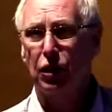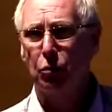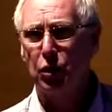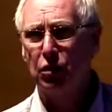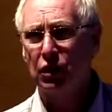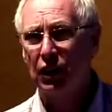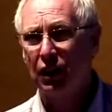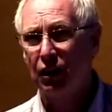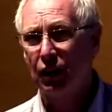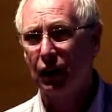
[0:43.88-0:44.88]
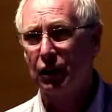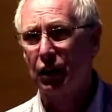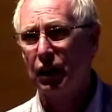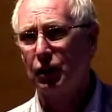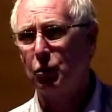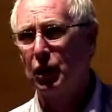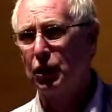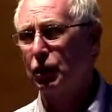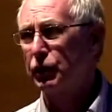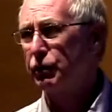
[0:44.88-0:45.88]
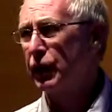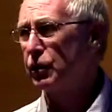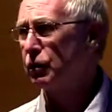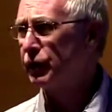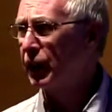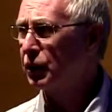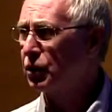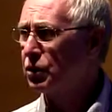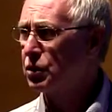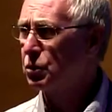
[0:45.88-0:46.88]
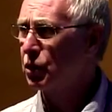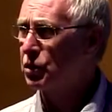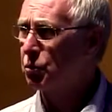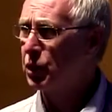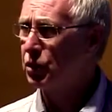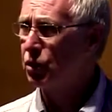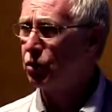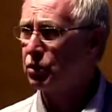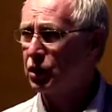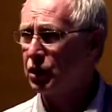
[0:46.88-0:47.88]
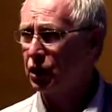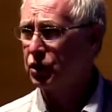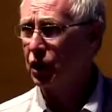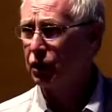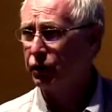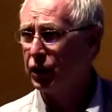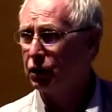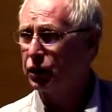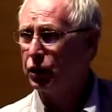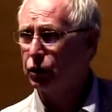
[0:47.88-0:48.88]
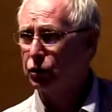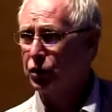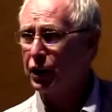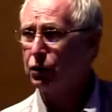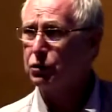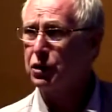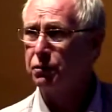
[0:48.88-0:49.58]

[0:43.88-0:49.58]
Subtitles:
immunity, unlike many of the viral vectors which have been used in HIV clinical trials.